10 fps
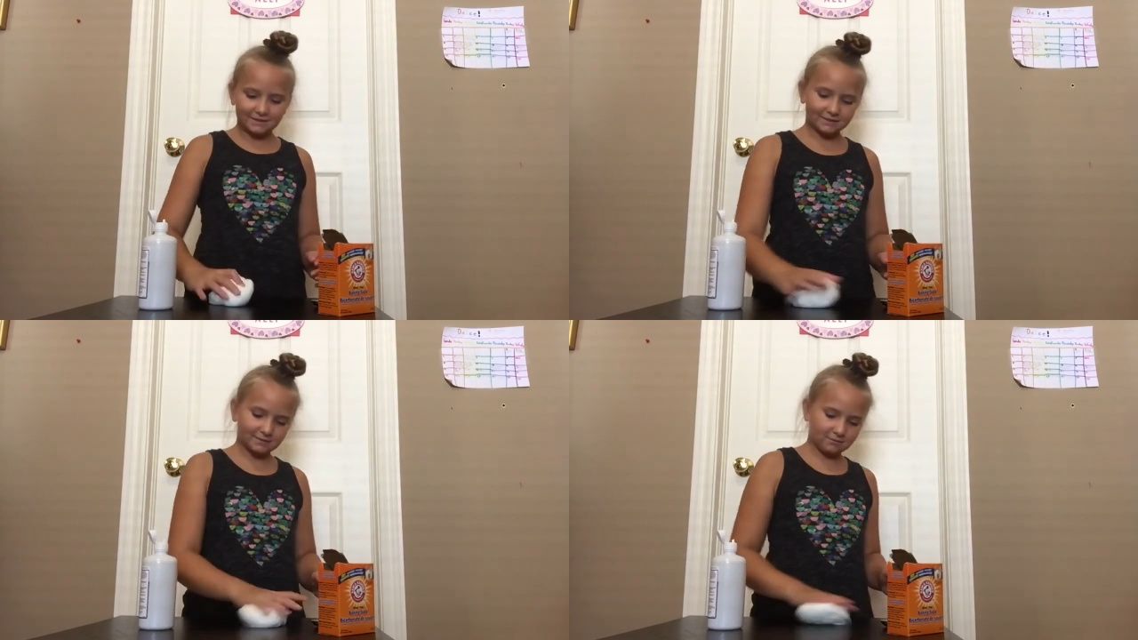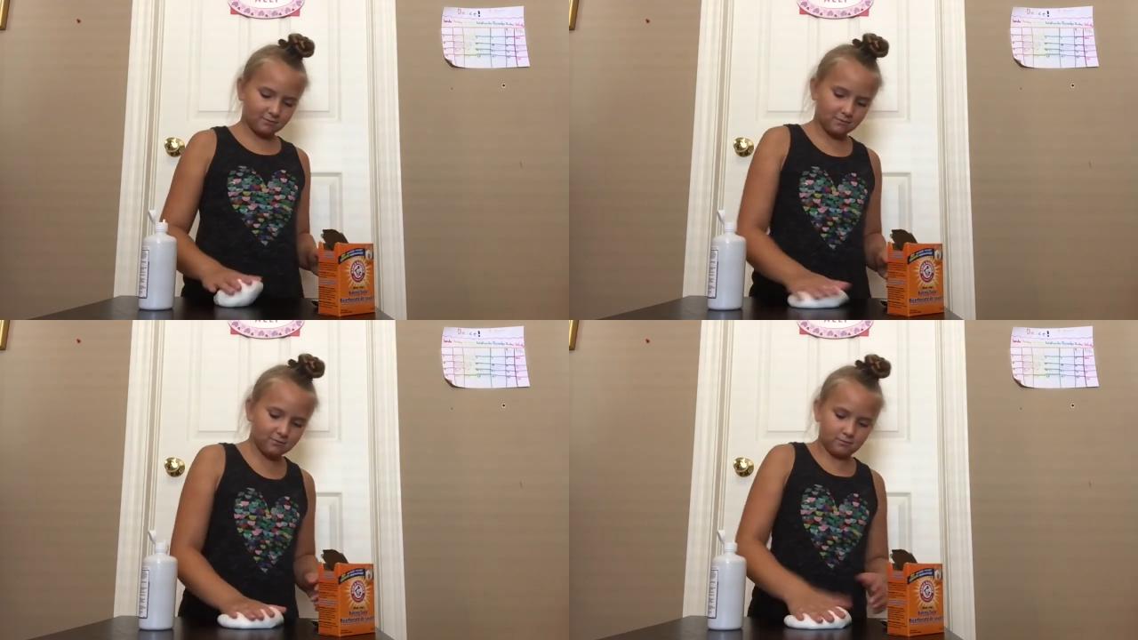
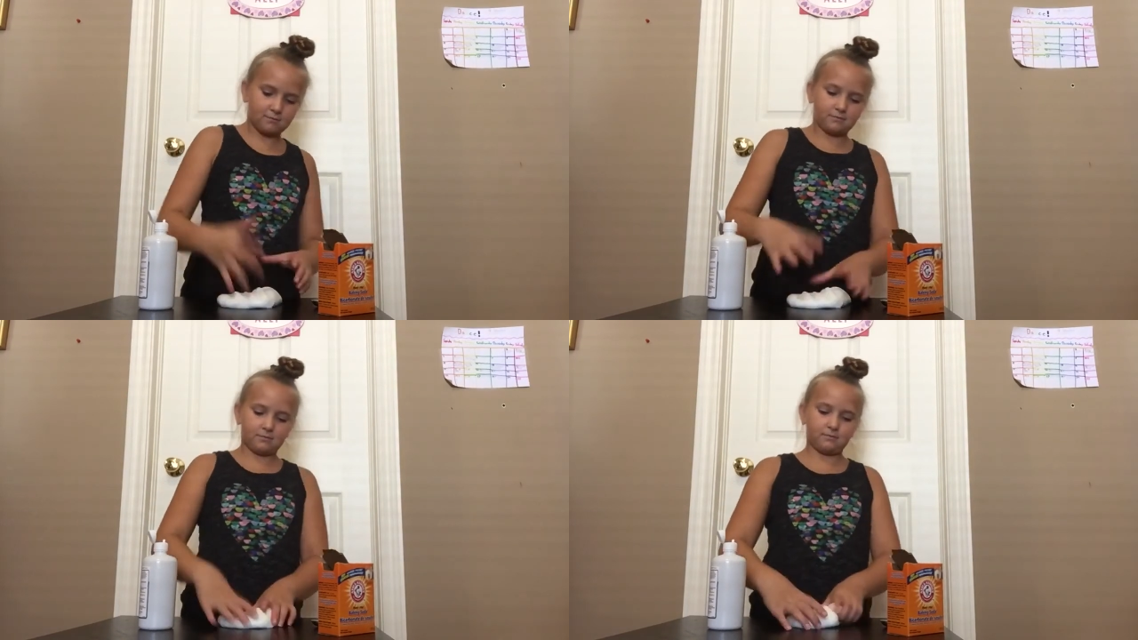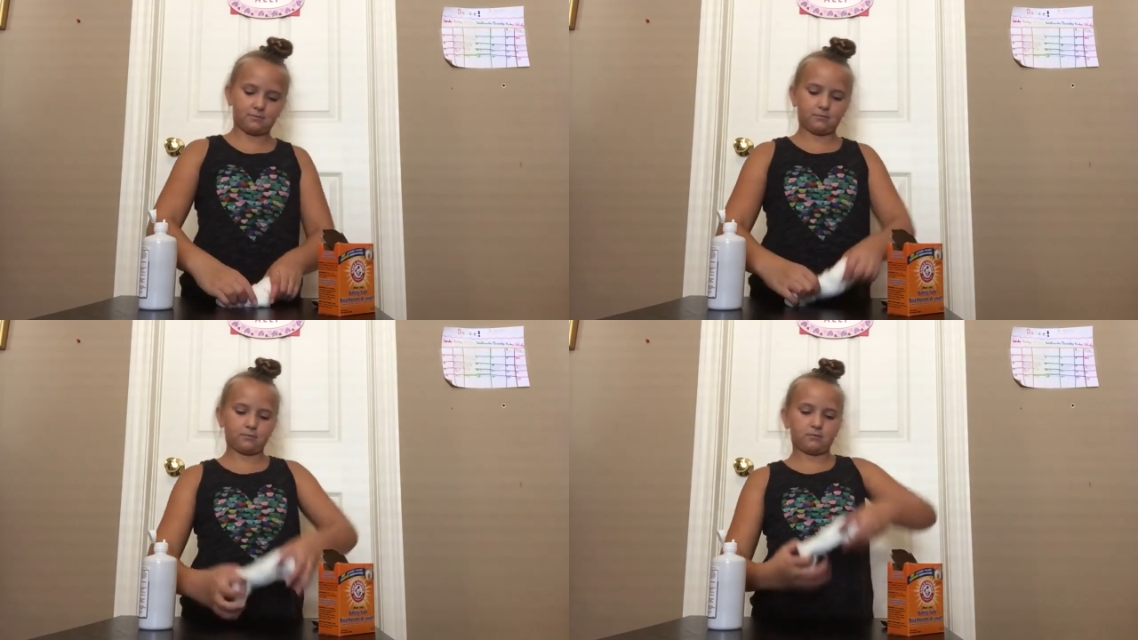
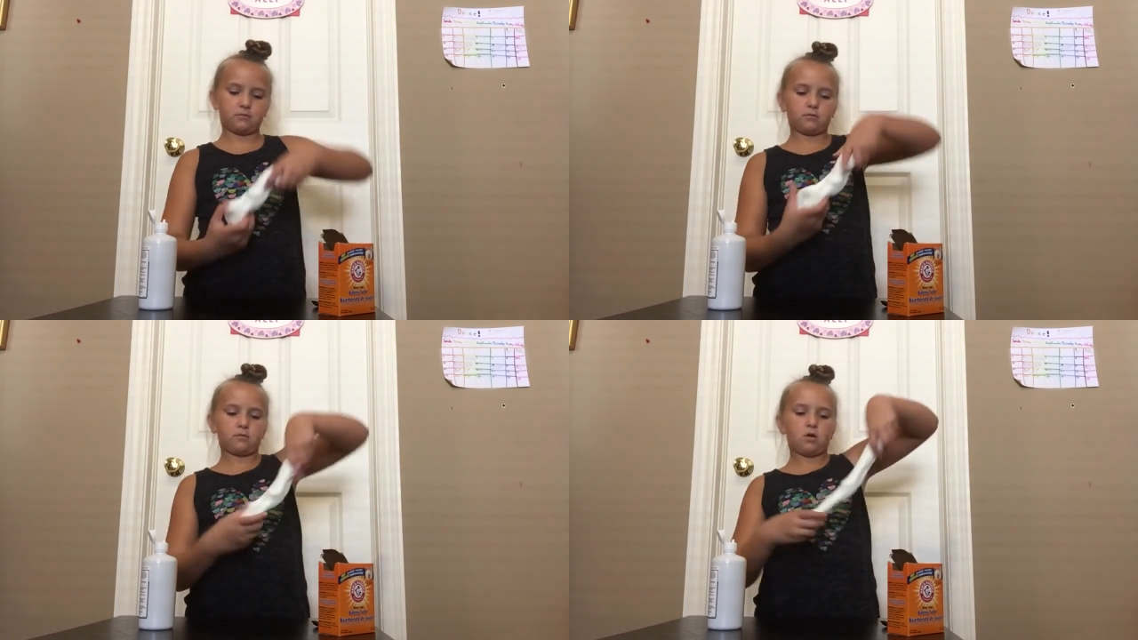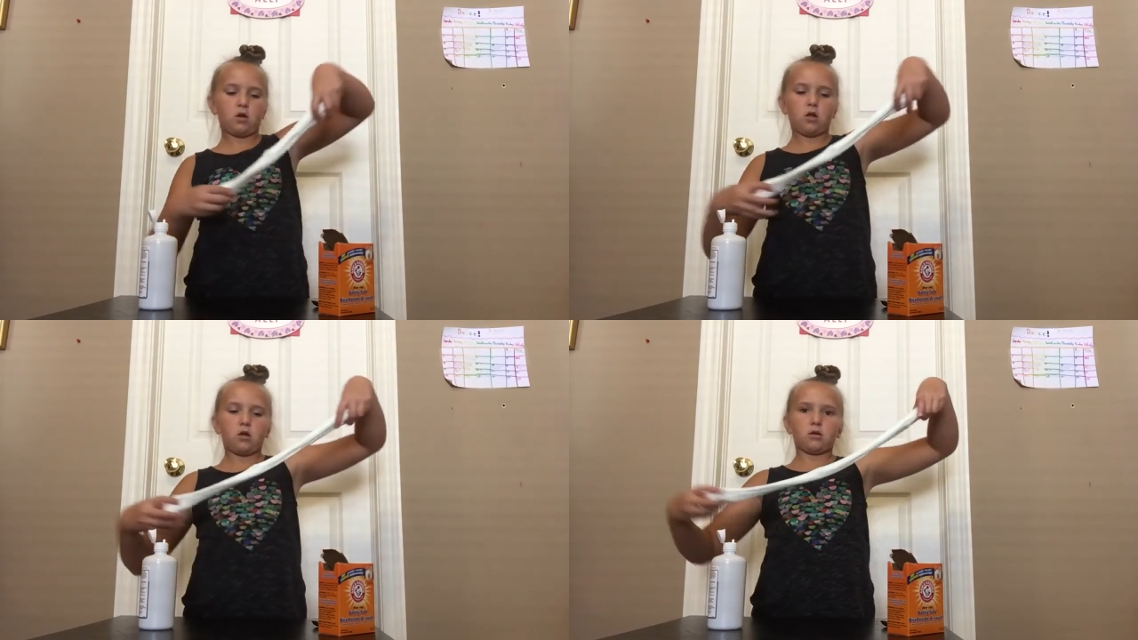
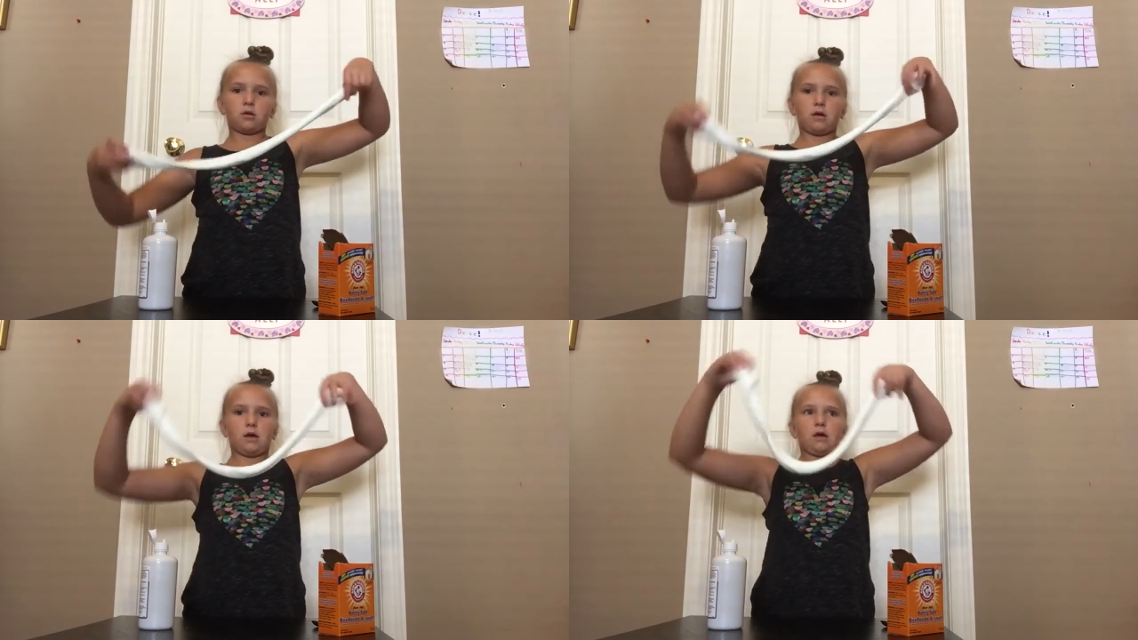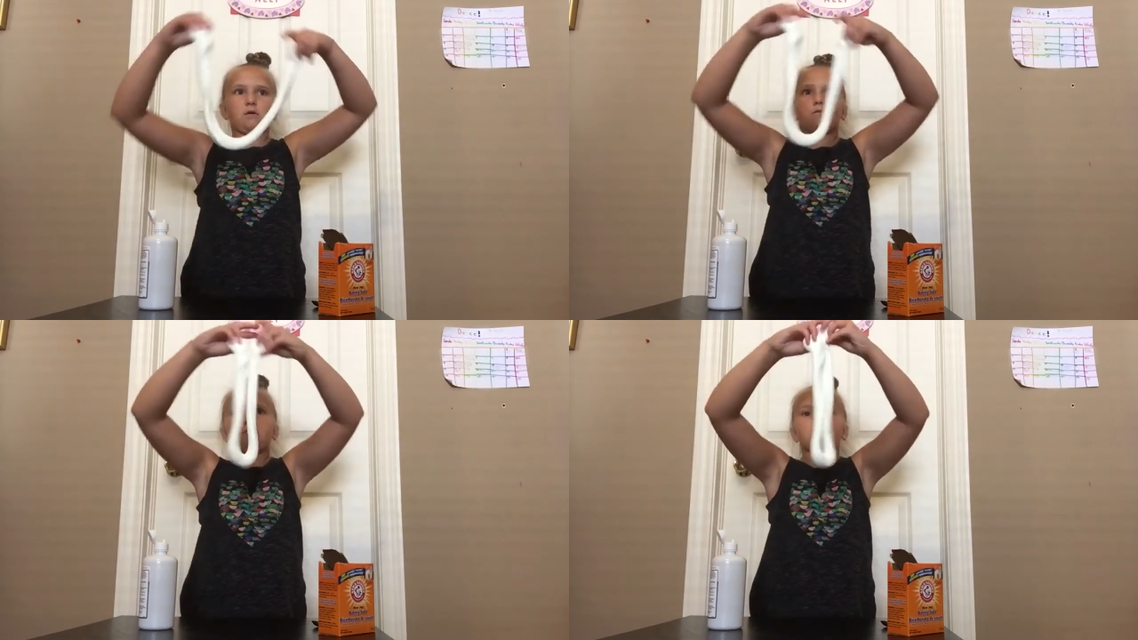
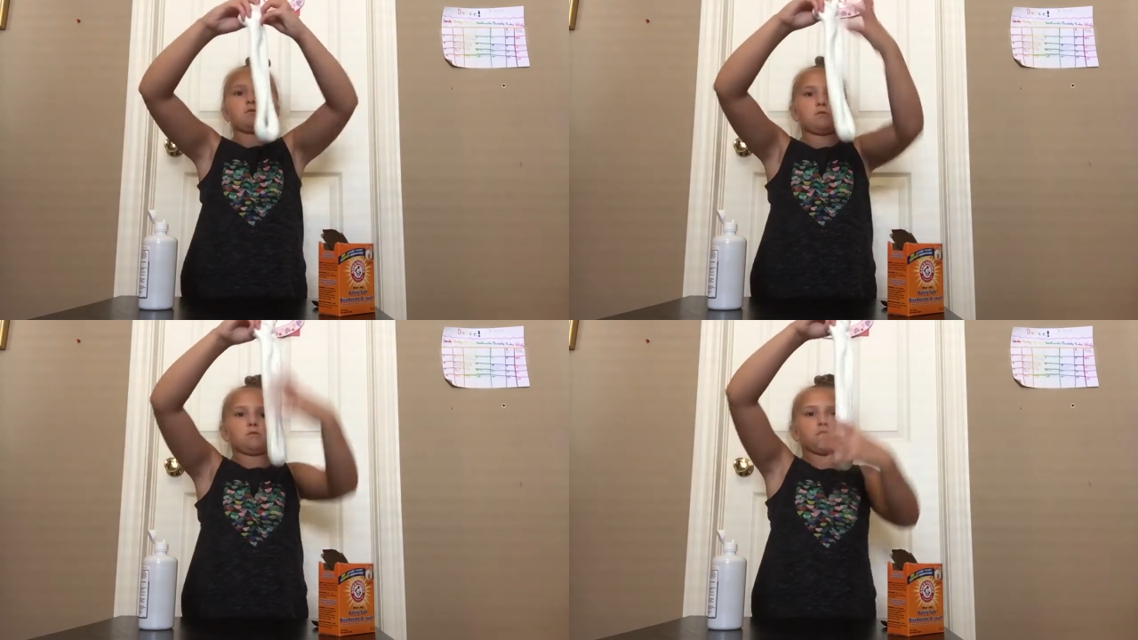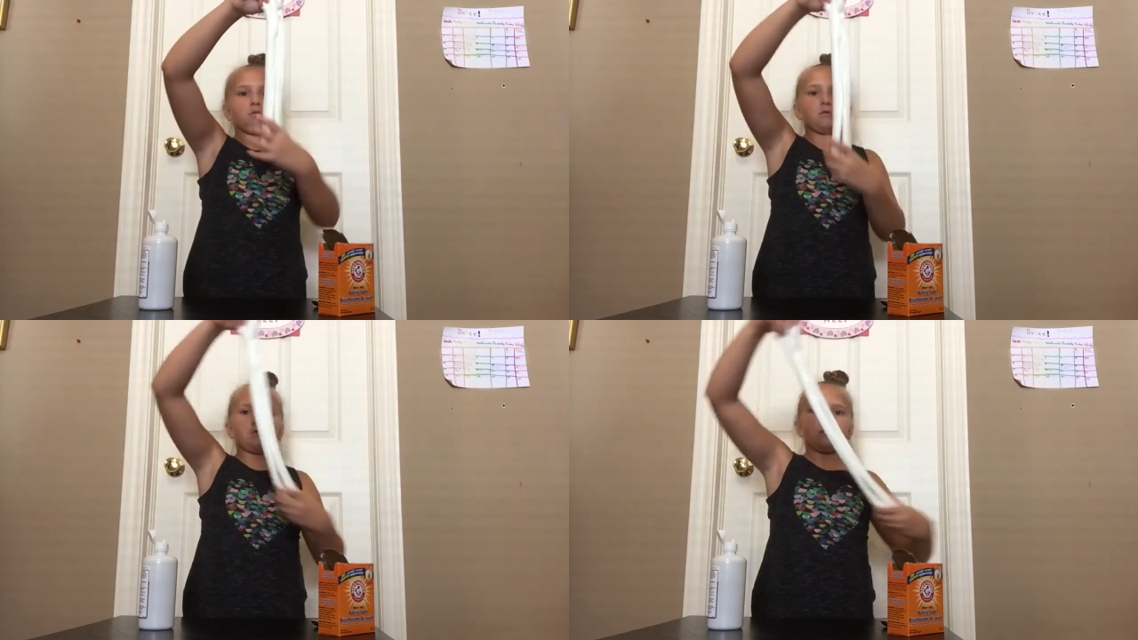(silence)